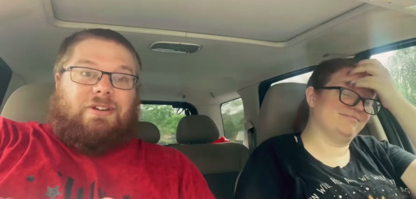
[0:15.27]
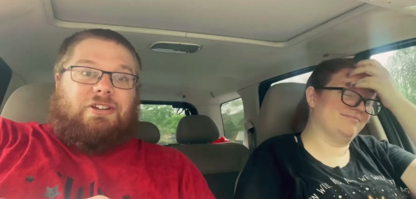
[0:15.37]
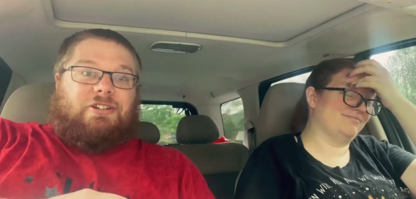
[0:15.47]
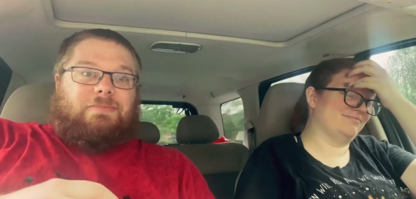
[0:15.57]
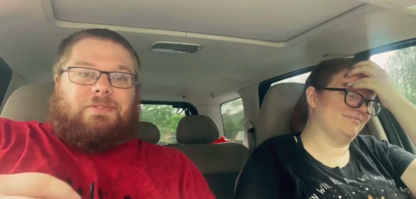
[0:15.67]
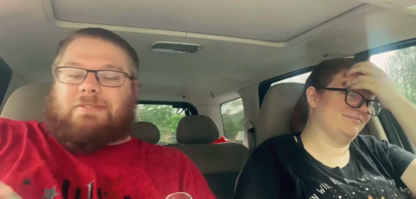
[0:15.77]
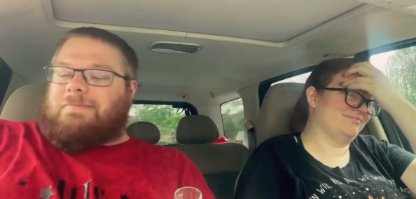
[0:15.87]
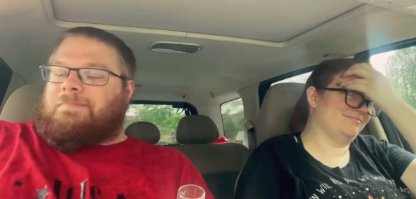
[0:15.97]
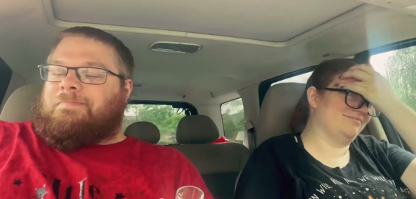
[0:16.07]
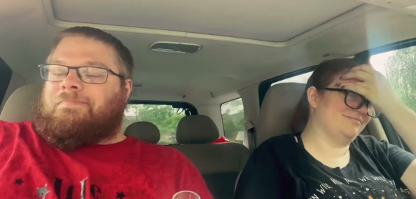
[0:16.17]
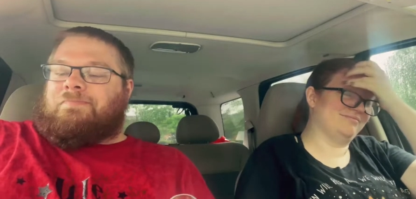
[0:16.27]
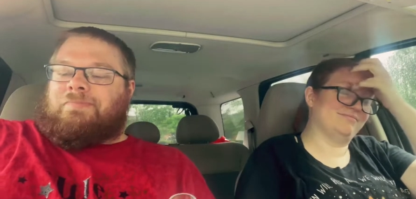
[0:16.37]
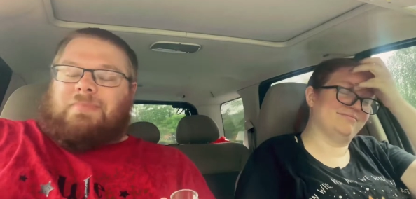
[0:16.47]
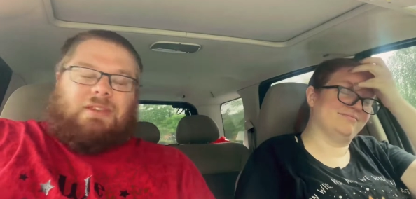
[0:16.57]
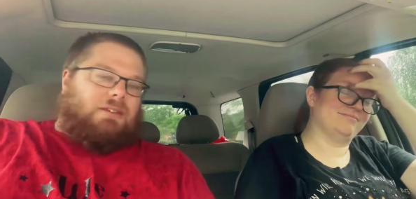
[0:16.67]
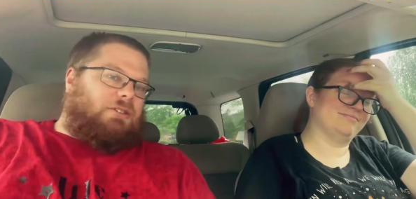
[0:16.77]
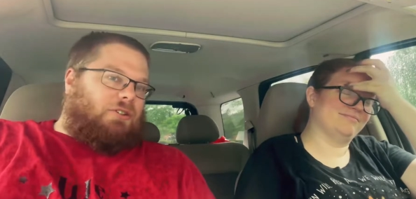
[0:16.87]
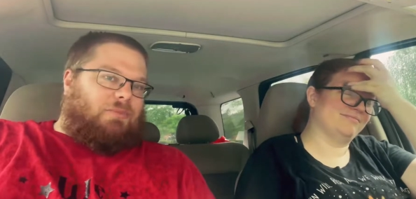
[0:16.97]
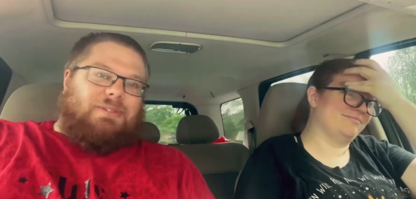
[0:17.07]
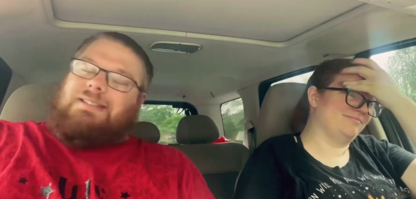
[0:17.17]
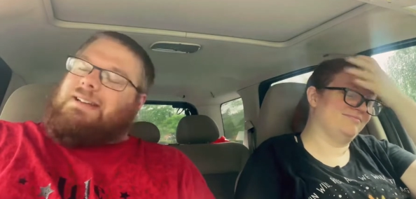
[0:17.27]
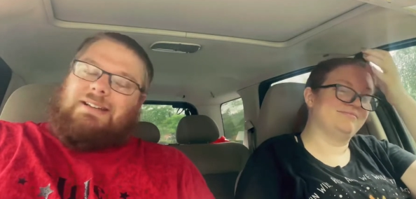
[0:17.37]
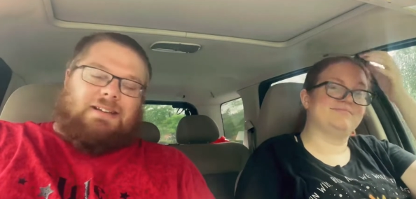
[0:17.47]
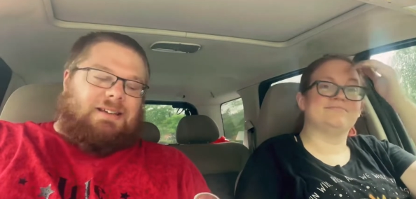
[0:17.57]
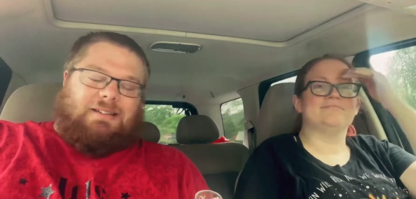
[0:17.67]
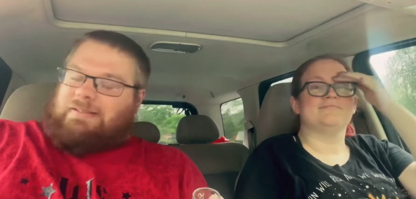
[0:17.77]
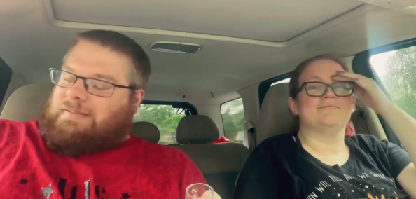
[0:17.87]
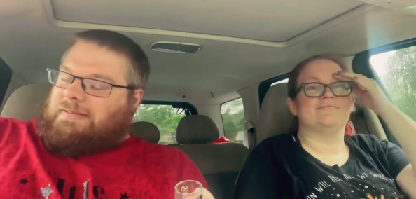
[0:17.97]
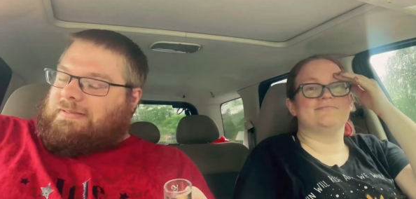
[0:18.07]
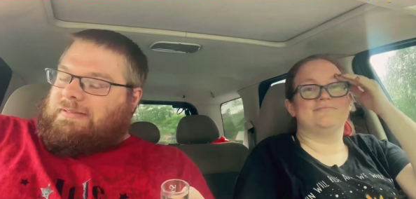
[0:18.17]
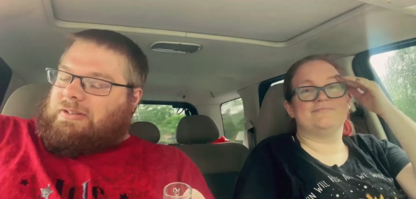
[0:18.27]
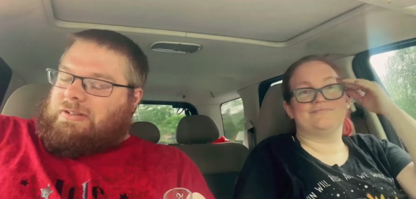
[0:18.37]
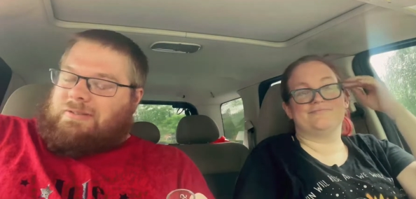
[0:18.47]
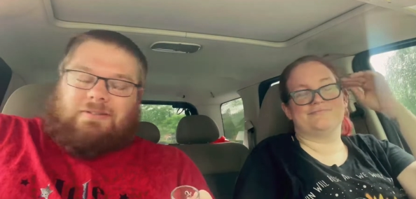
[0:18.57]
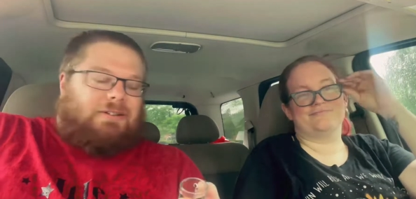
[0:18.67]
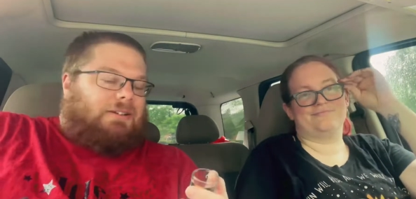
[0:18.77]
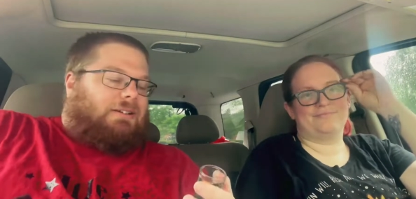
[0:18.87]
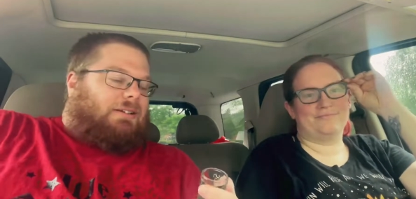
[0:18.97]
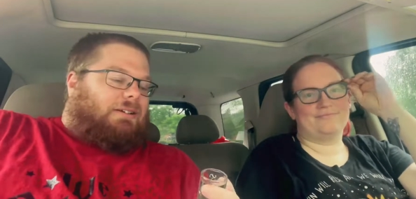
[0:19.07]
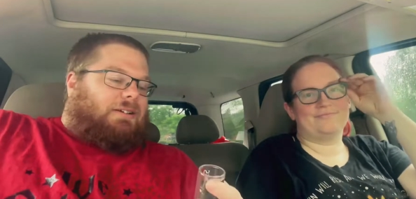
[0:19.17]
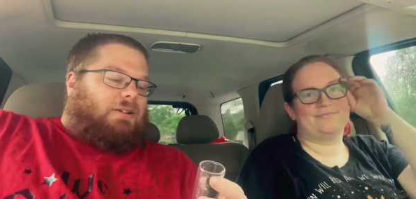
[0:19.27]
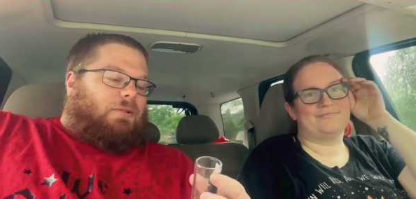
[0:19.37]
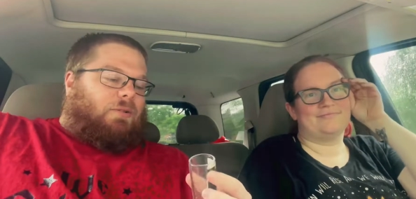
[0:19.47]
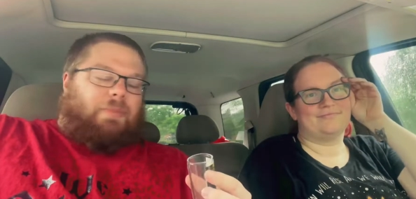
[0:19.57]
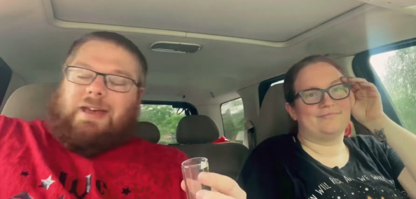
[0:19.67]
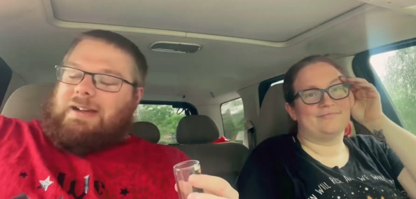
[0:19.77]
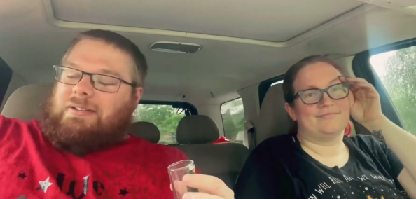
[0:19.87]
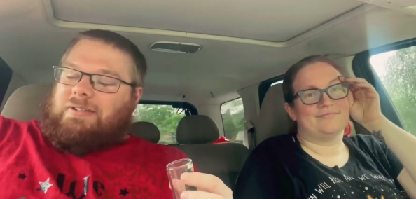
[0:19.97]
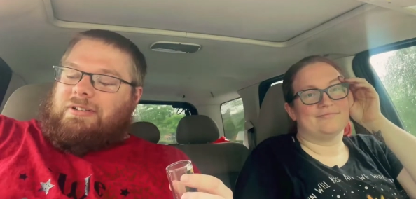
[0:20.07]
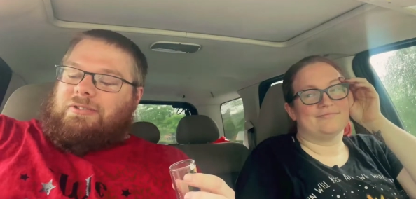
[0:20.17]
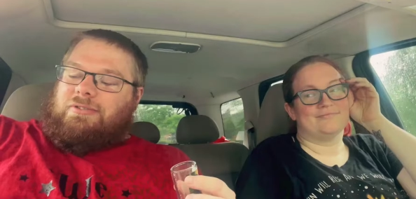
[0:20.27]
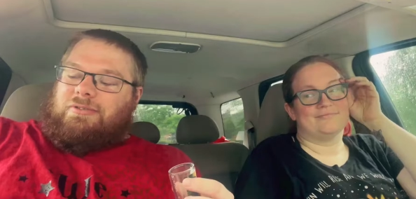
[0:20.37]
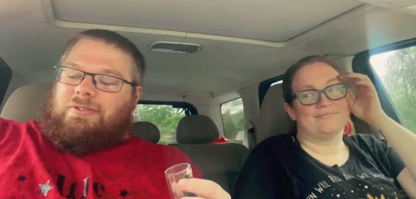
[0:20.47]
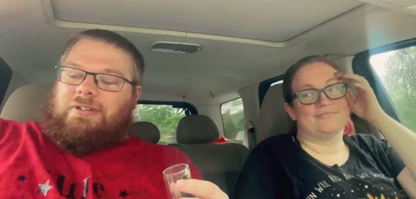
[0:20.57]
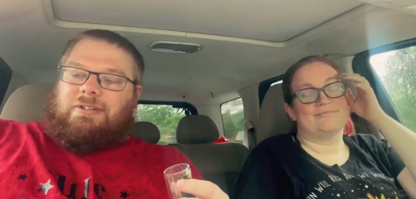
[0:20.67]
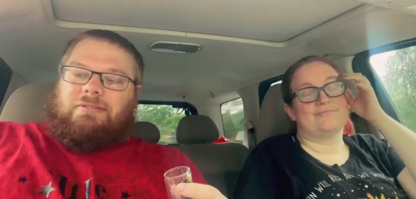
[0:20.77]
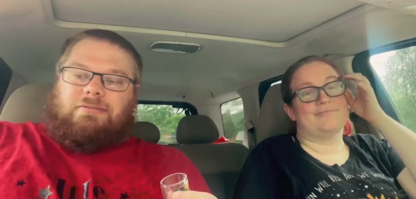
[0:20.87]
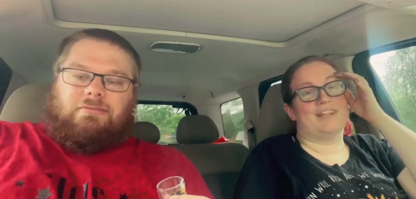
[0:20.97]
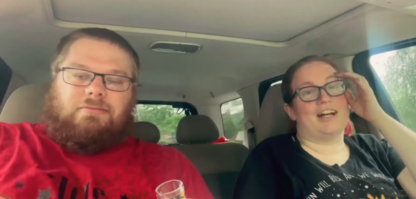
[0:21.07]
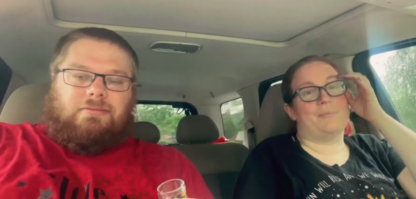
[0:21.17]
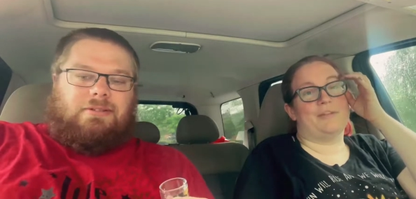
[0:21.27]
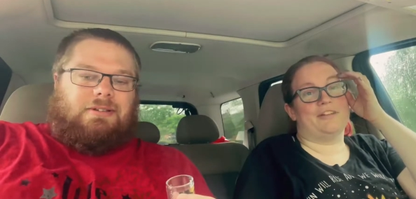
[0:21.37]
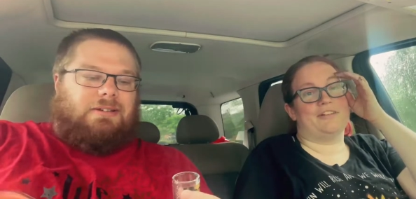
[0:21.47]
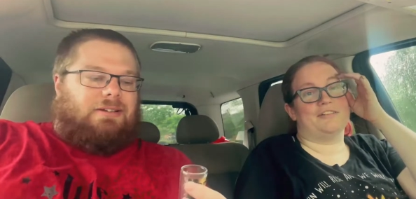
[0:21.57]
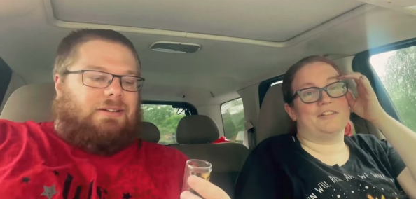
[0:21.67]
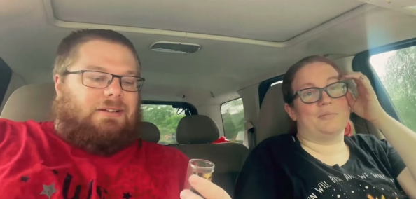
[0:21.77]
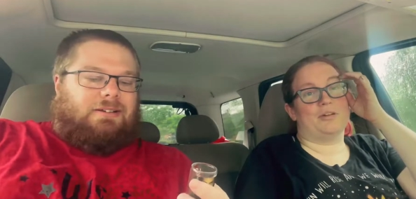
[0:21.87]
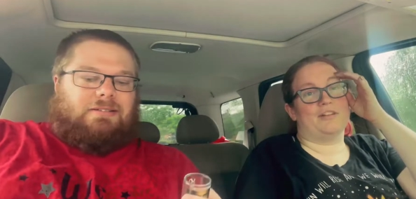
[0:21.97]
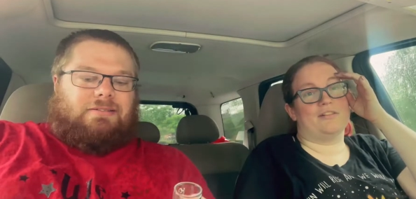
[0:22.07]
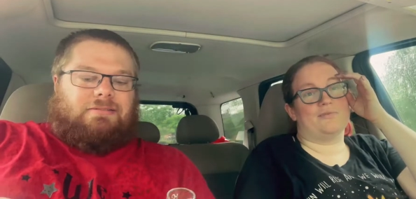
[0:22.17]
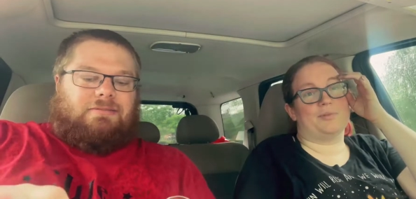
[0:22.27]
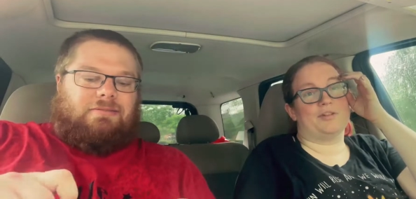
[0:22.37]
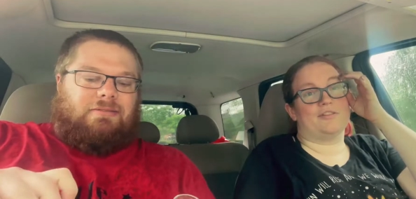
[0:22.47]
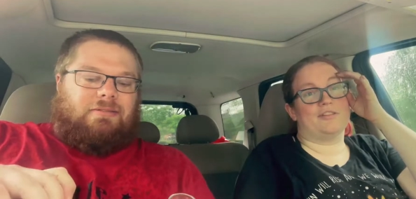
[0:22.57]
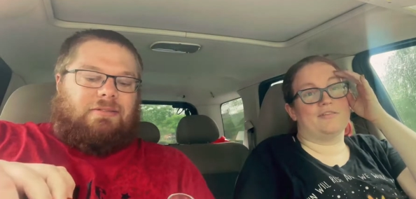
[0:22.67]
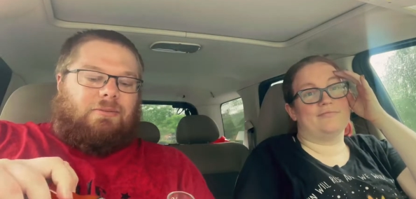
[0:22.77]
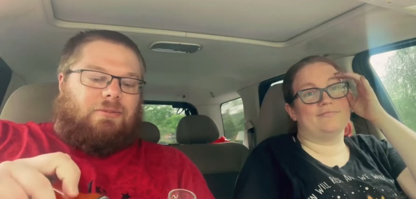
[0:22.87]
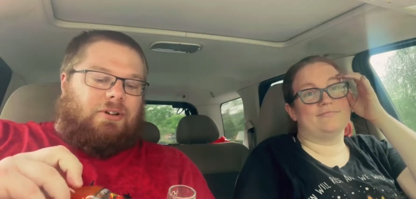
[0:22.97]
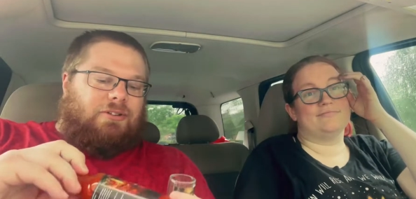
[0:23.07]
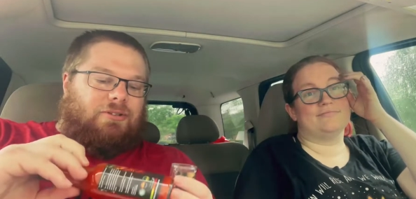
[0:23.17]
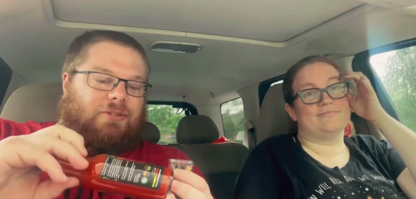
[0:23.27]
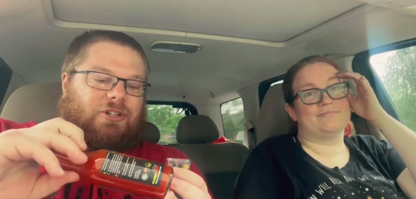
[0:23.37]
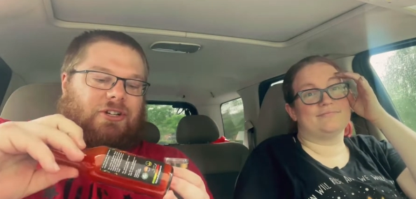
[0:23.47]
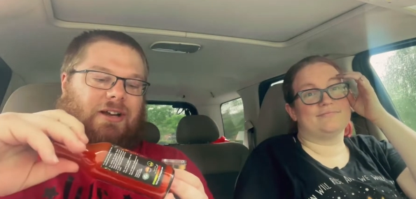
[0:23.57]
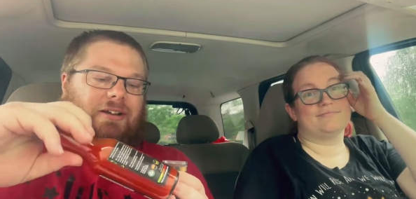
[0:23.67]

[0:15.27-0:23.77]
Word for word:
Speaker 1: chips. She almost did it again. So we're back, gonna do...
Speaker 2: I'm a non-competitive person.
Speaker 1: We're gonna do a shot